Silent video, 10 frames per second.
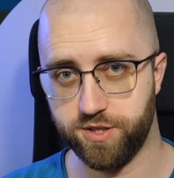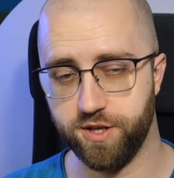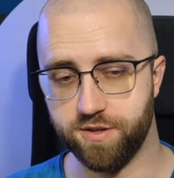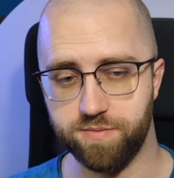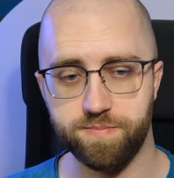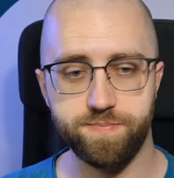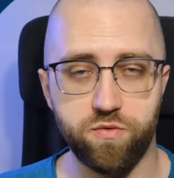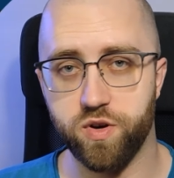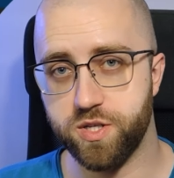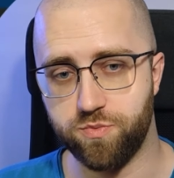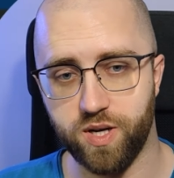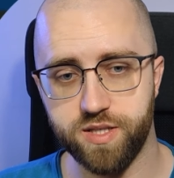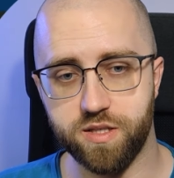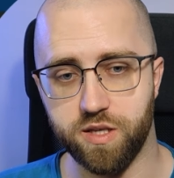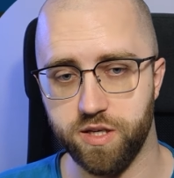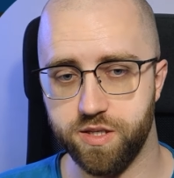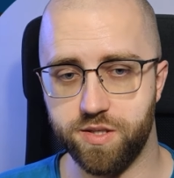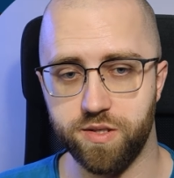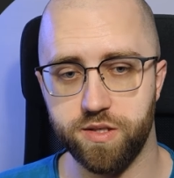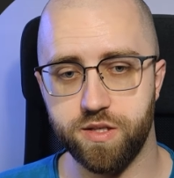here. First one is